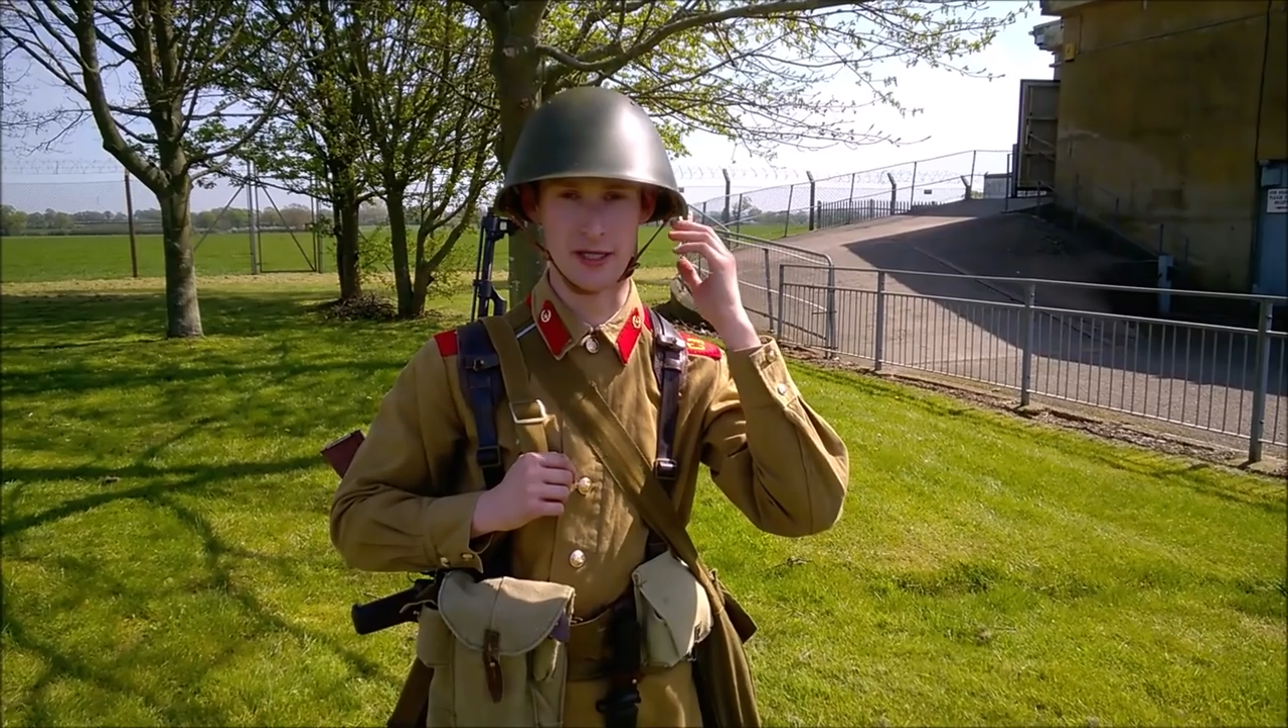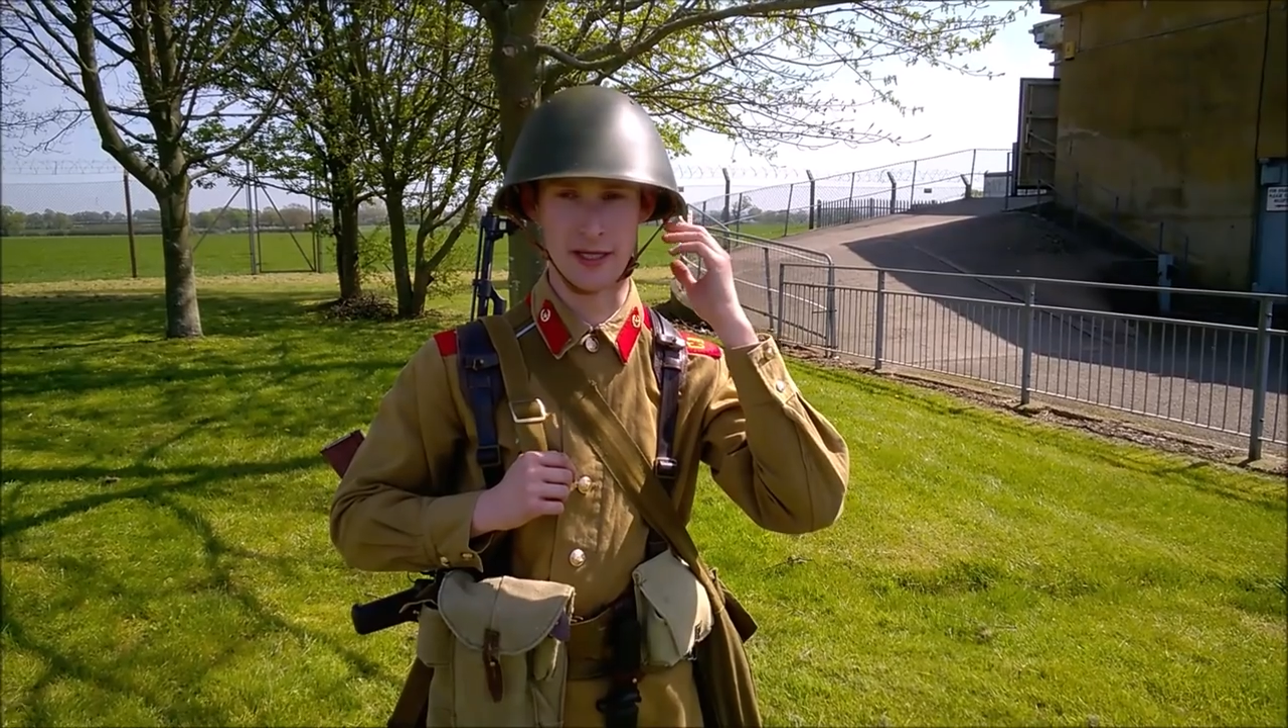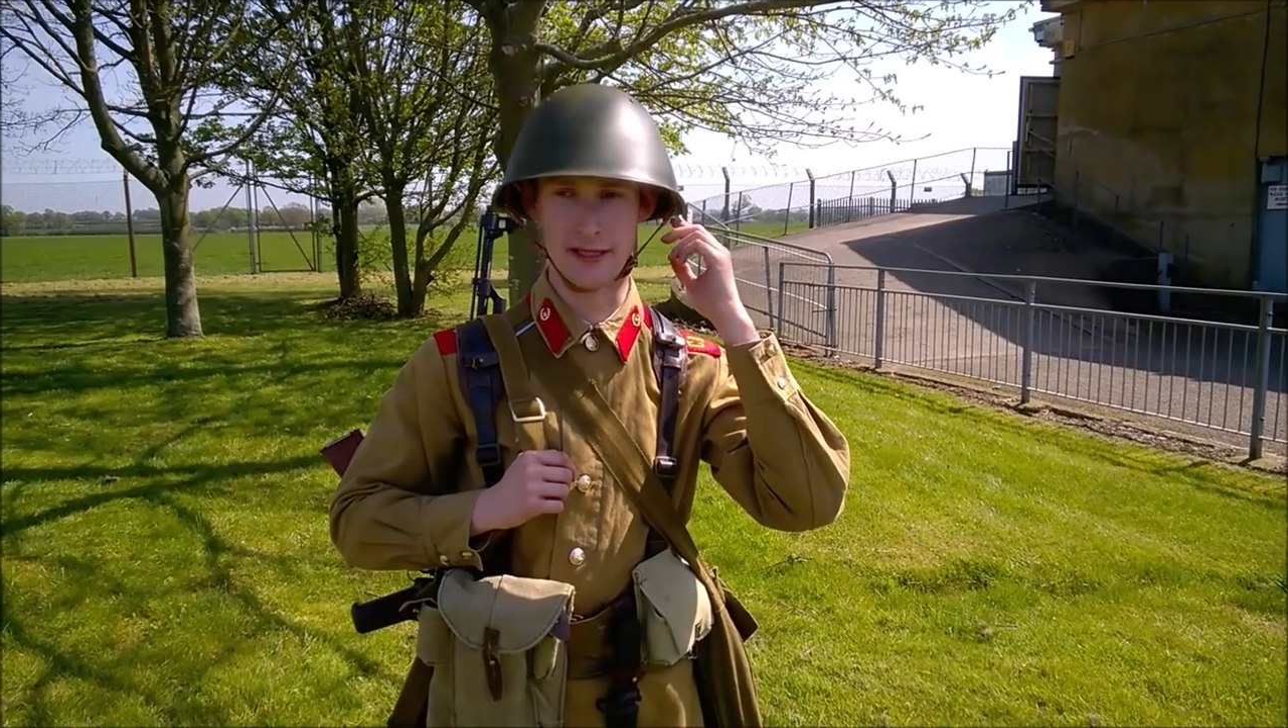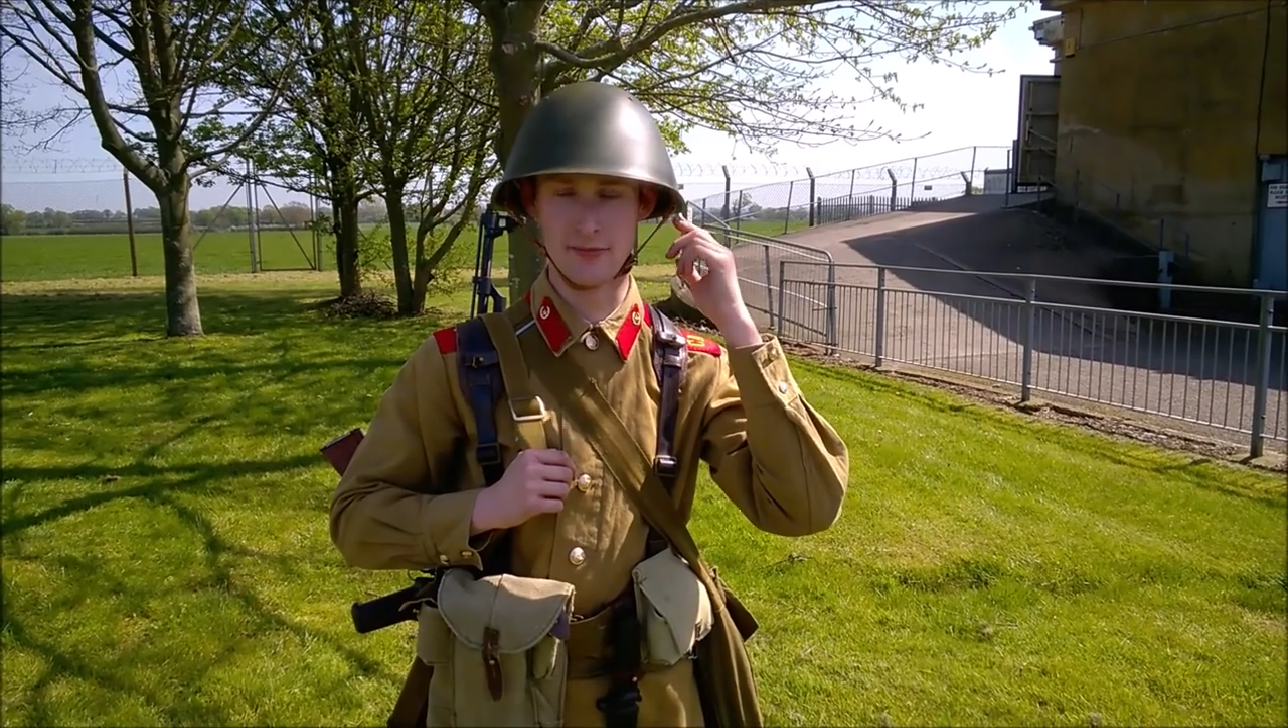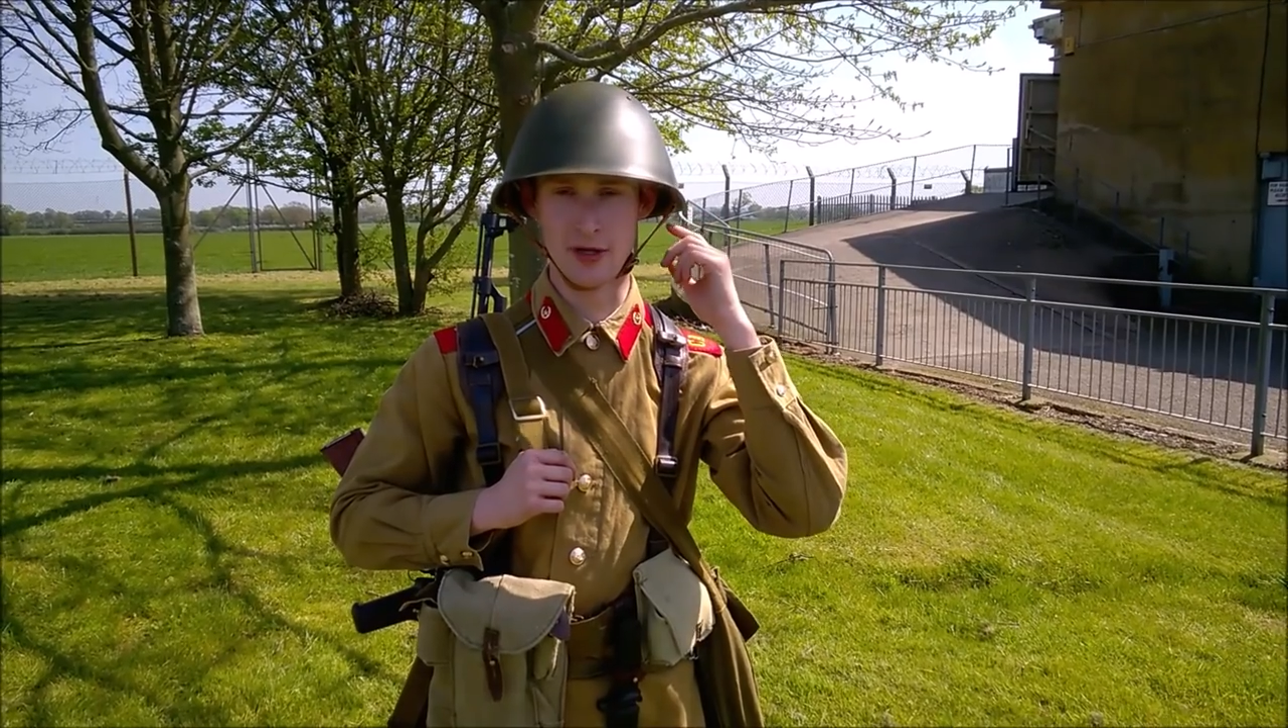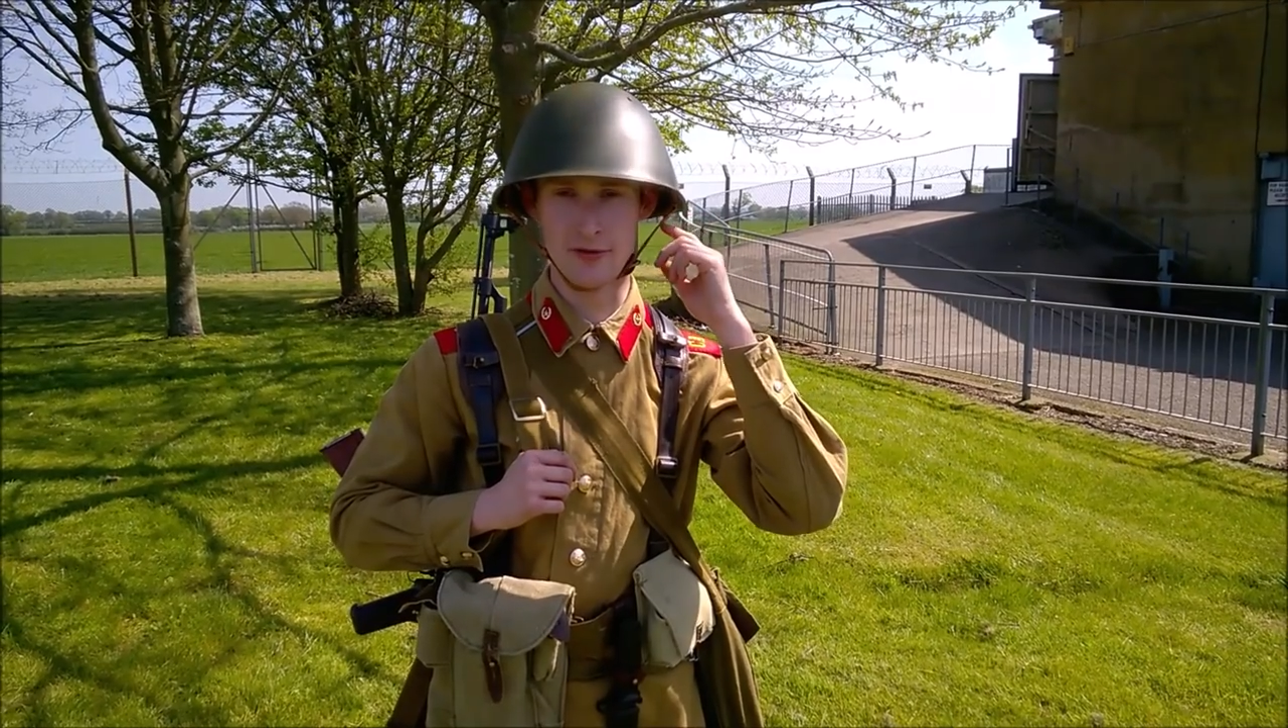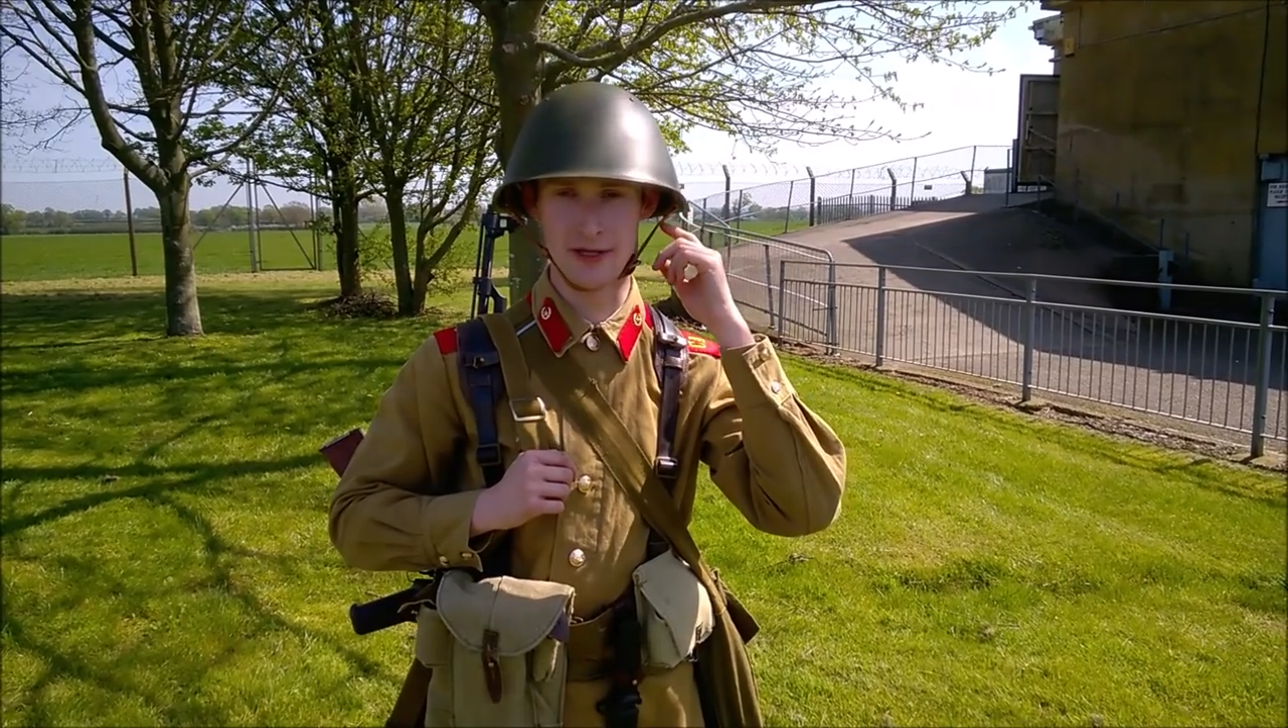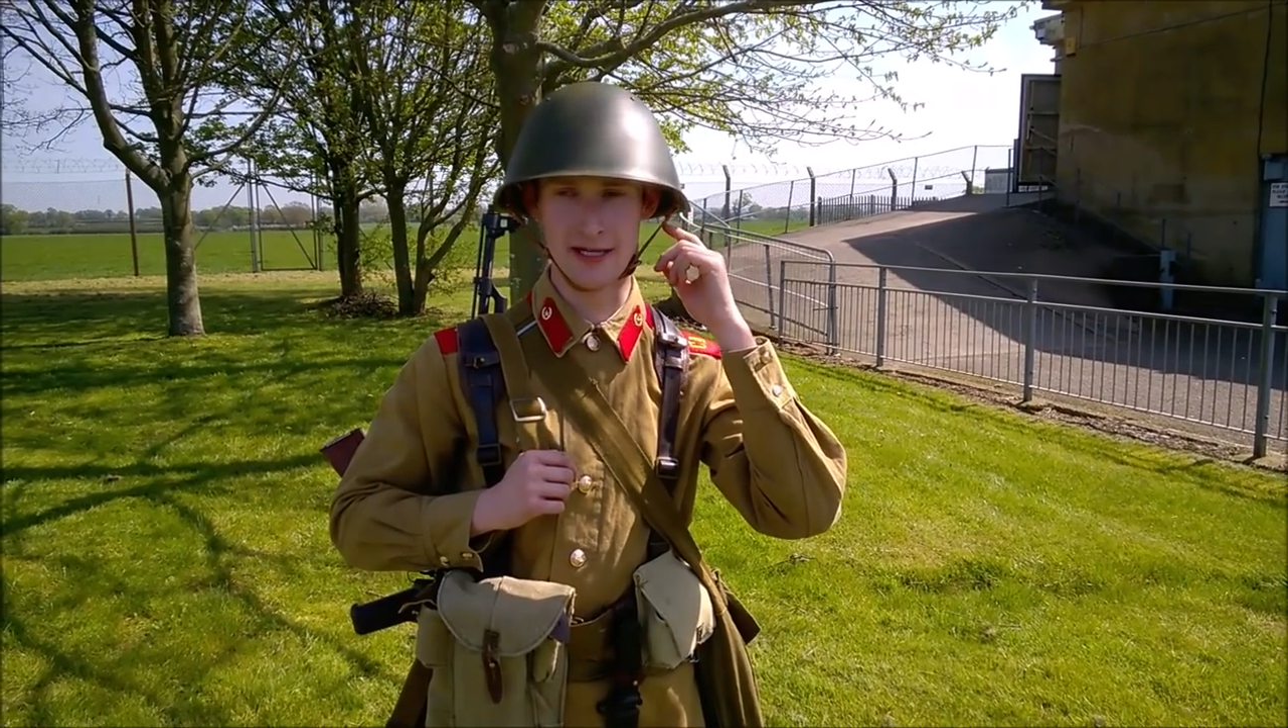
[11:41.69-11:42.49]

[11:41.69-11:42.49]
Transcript: and in both